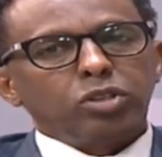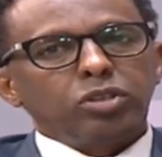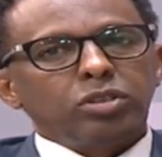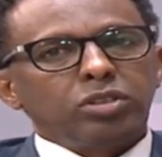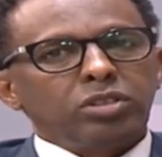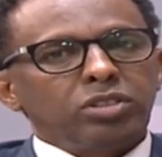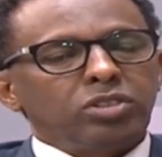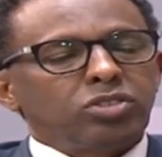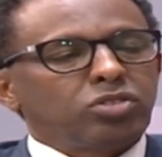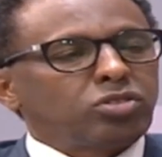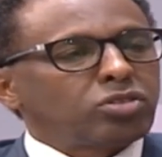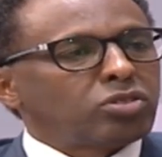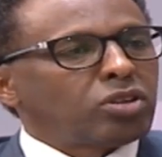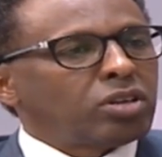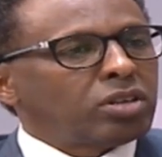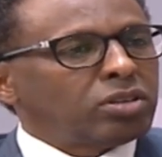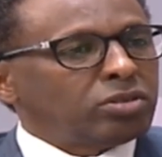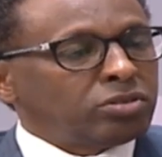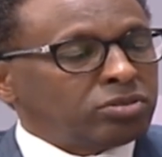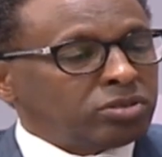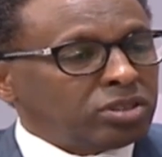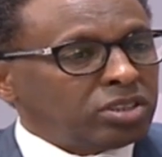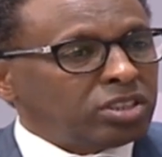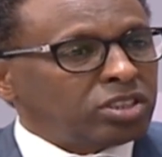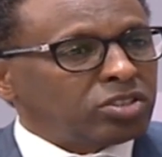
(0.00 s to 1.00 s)
It's not,
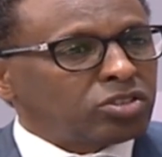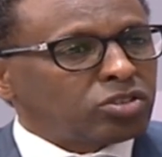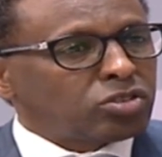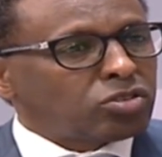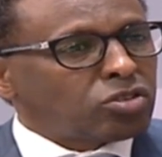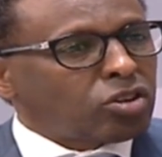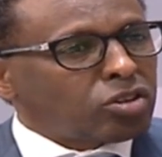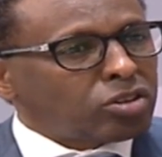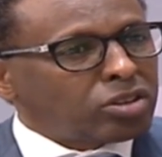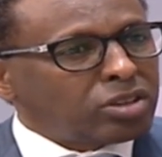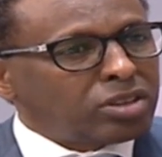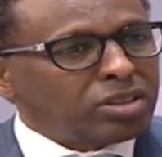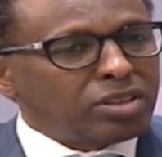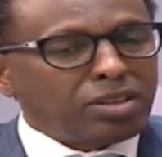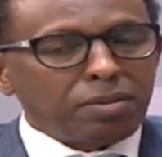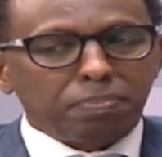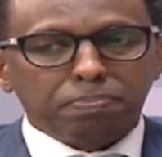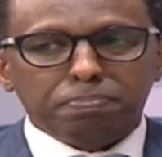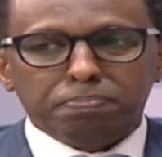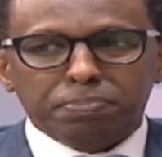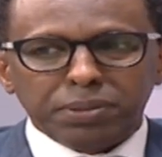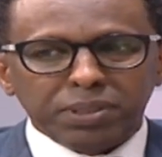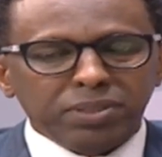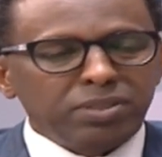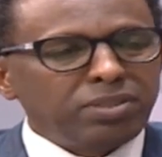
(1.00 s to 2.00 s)
you see, it's not the
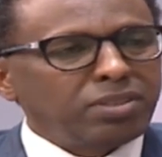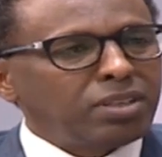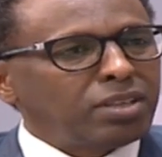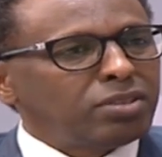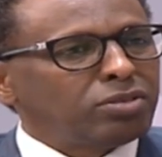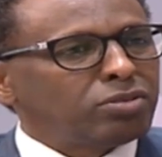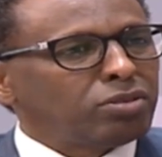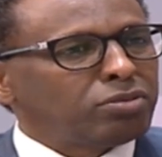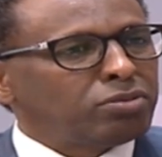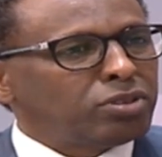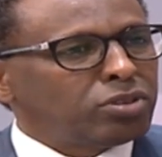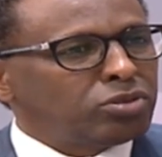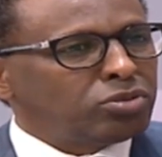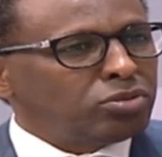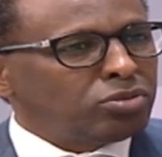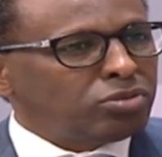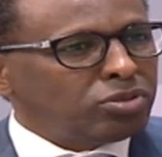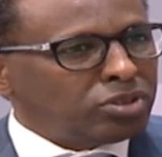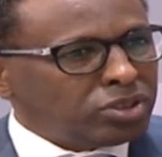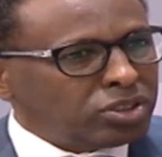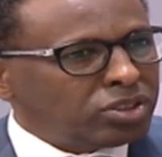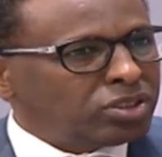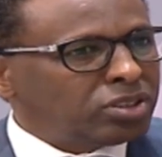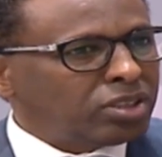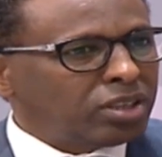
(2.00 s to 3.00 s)
business of the
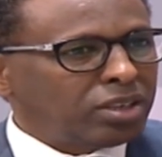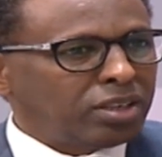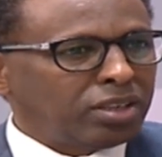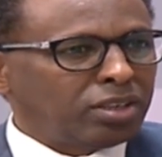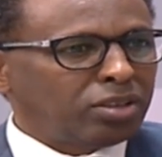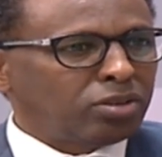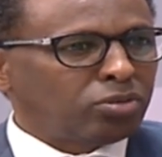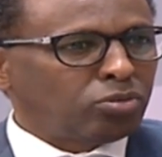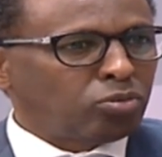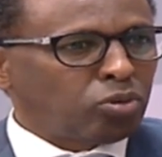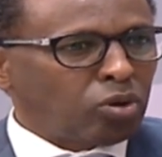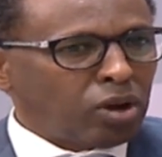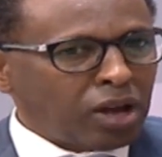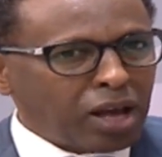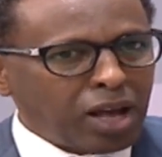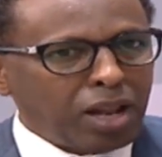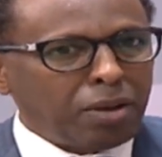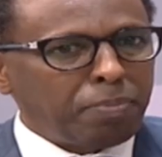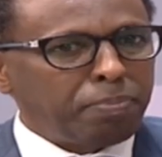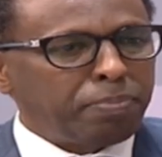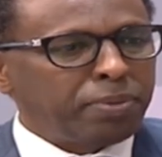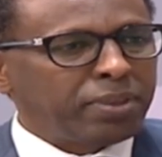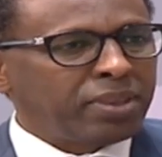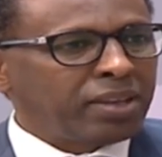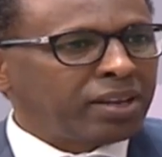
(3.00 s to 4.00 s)
judiciary to
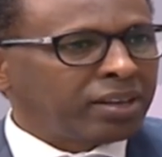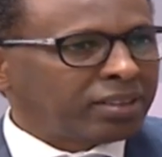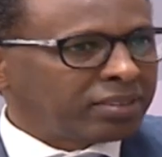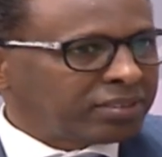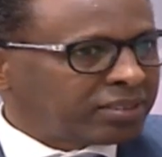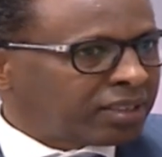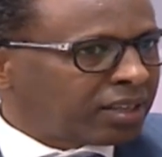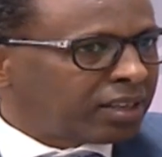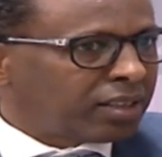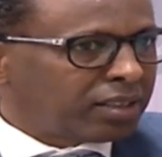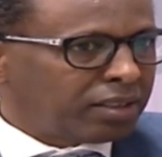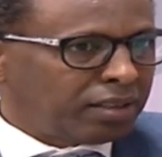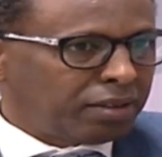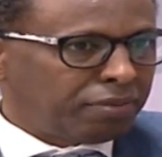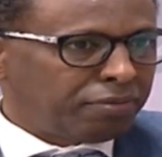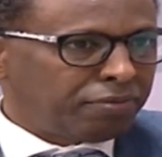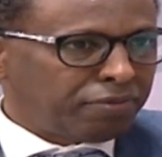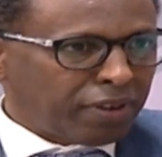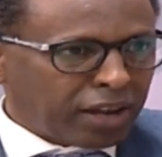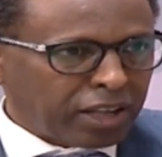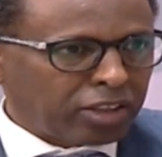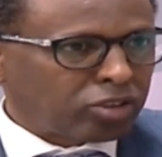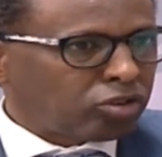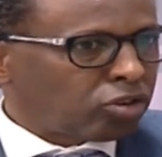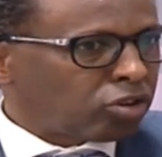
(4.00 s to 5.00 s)
help the executive
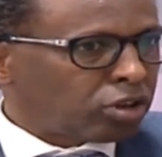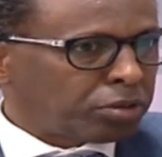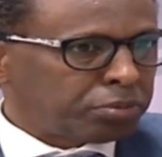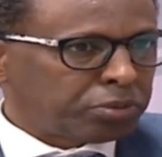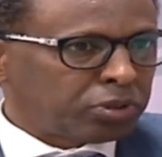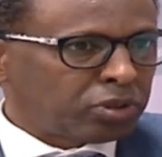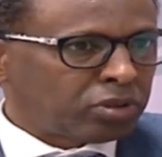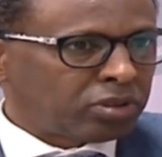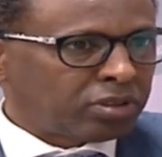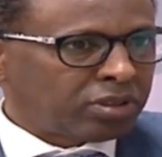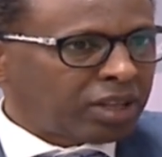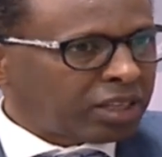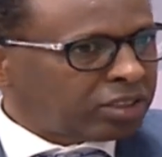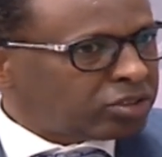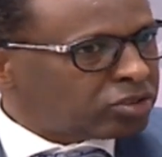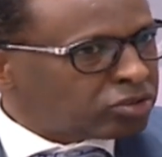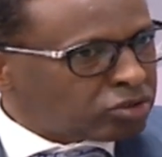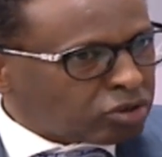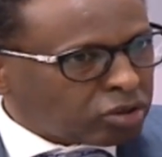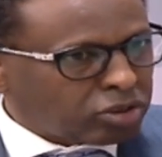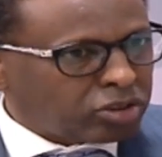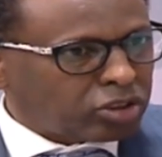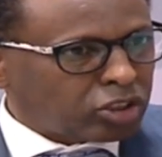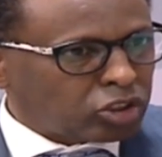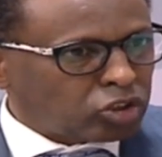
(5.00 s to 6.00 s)
fight corruption. That's
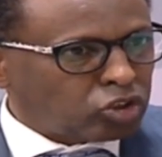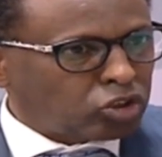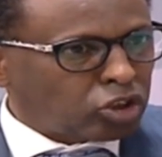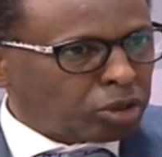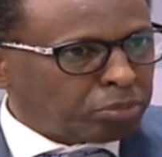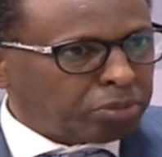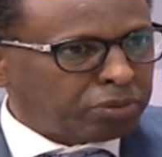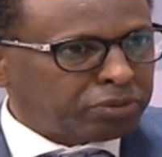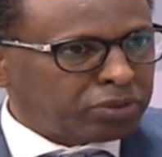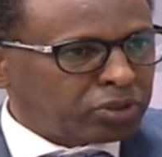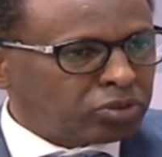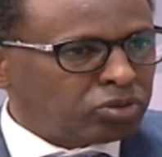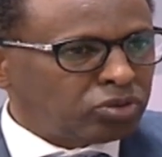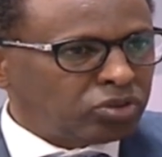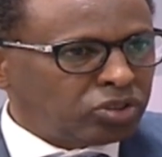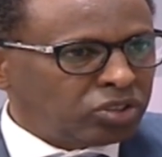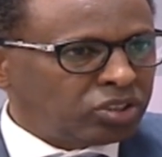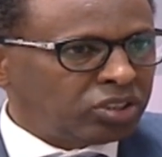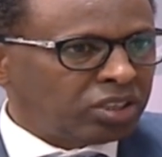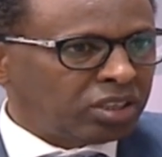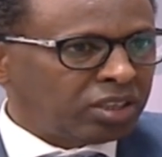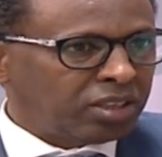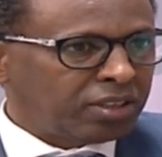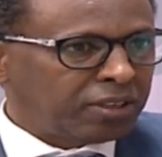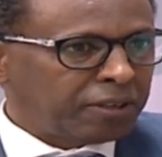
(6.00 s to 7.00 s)
not the job of the
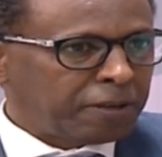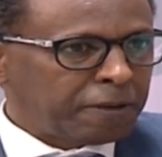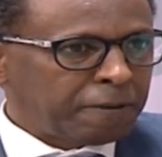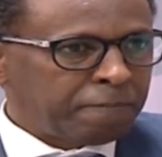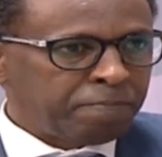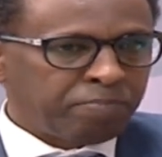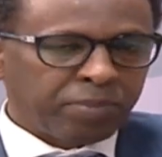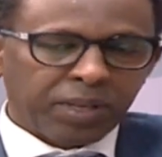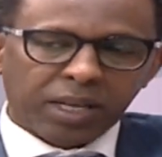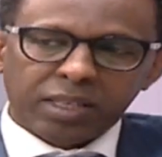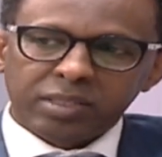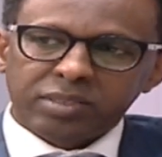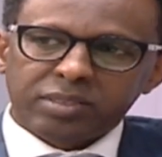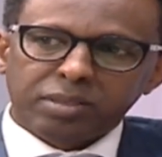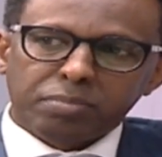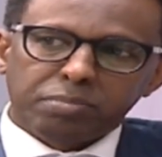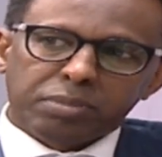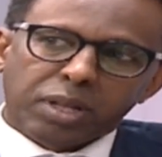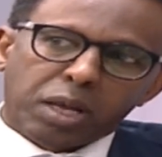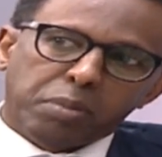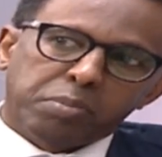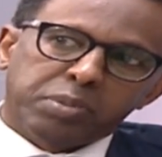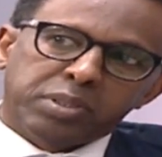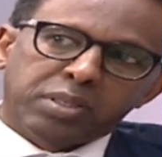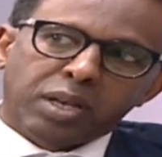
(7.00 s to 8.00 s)
judiciary. And
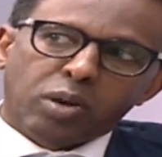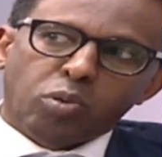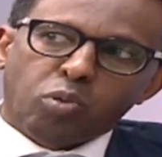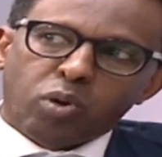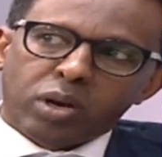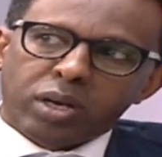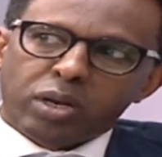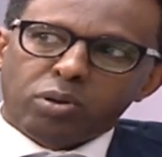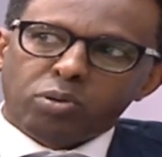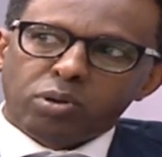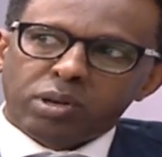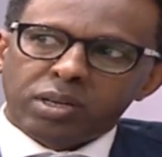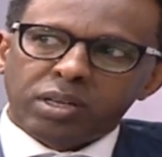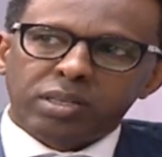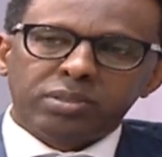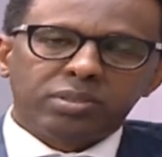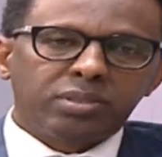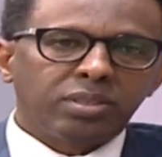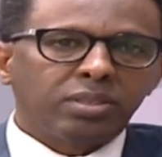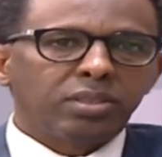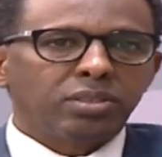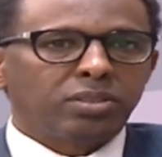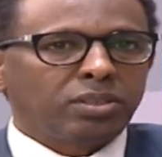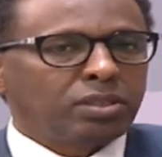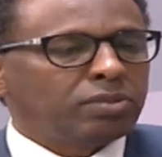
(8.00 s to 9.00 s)
sometimes I wonder when I
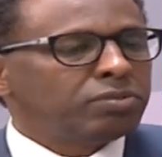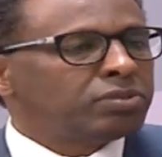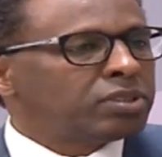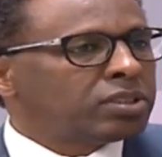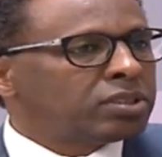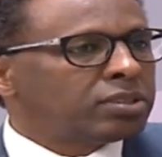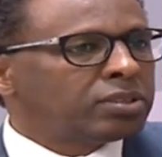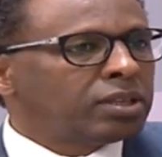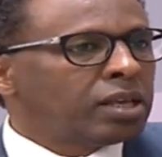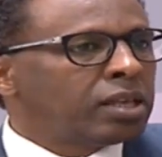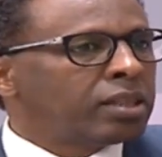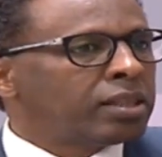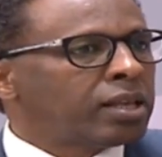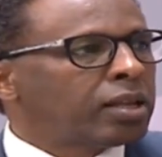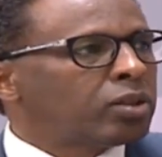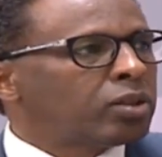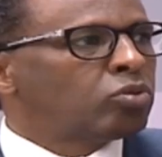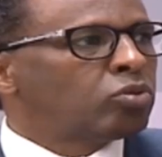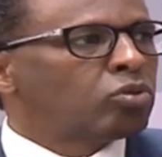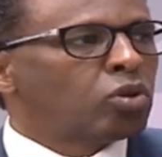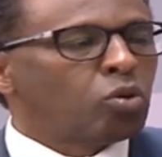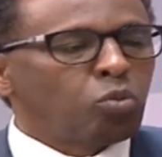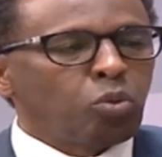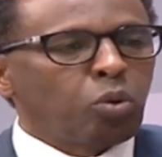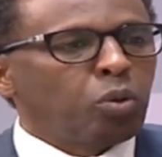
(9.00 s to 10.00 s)
see the chief just saying that,
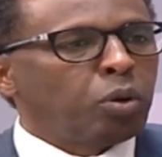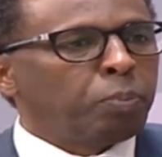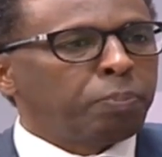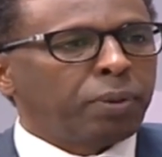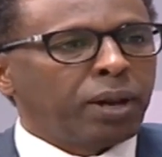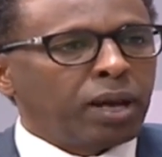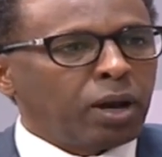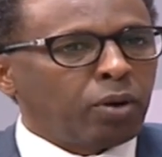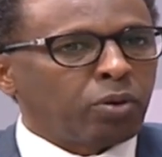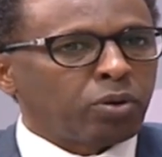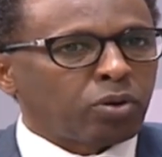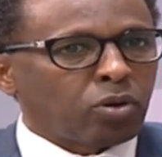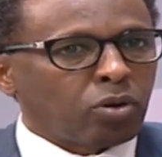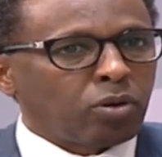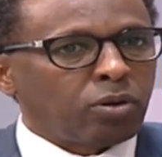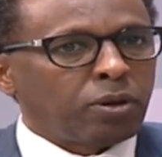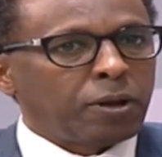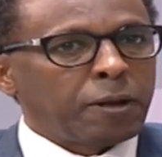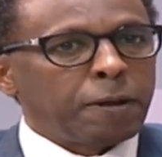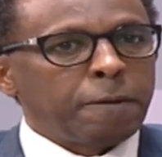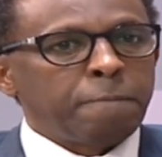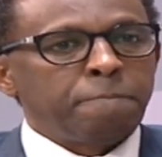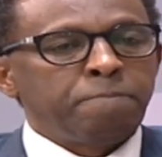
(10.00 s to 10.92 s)
we will play our role.